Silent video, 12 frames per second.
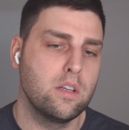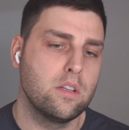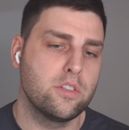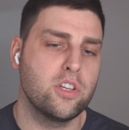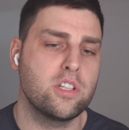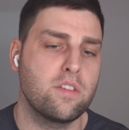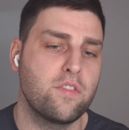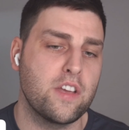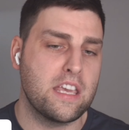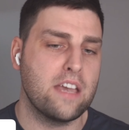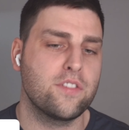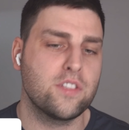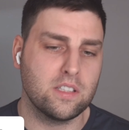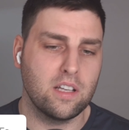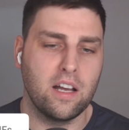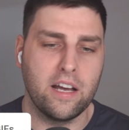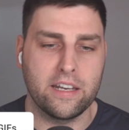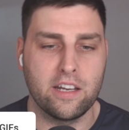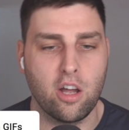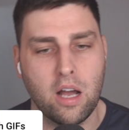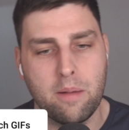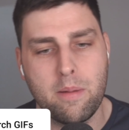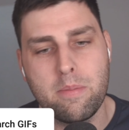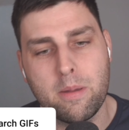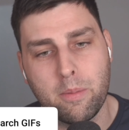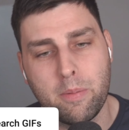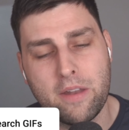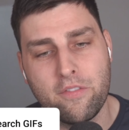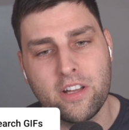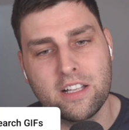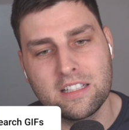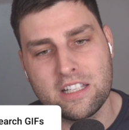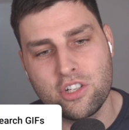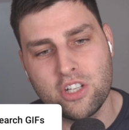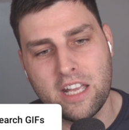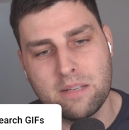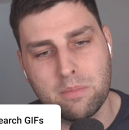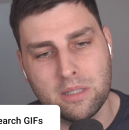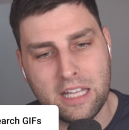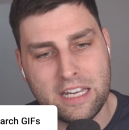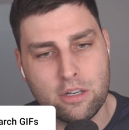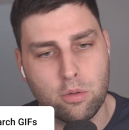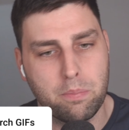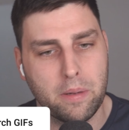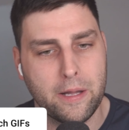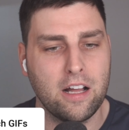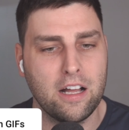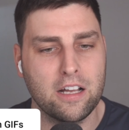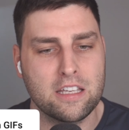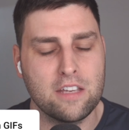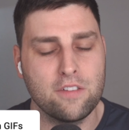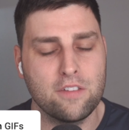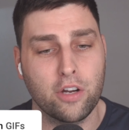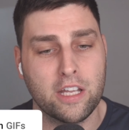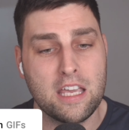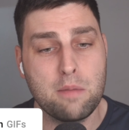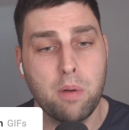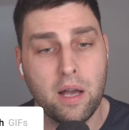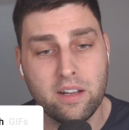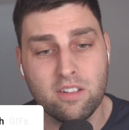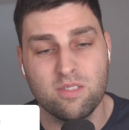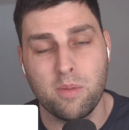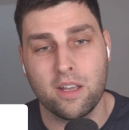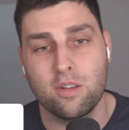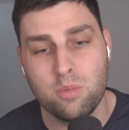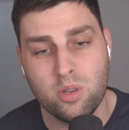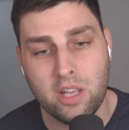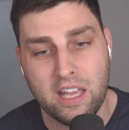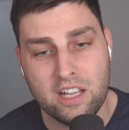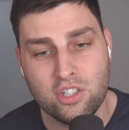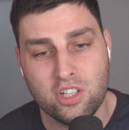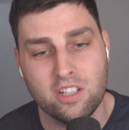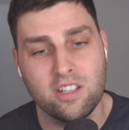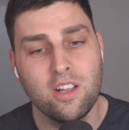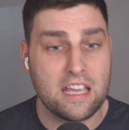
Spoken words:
Searching for GIFs, I don't know, maybe I'm a bit of a cliched millennial, but GIFs are a key part of my communication.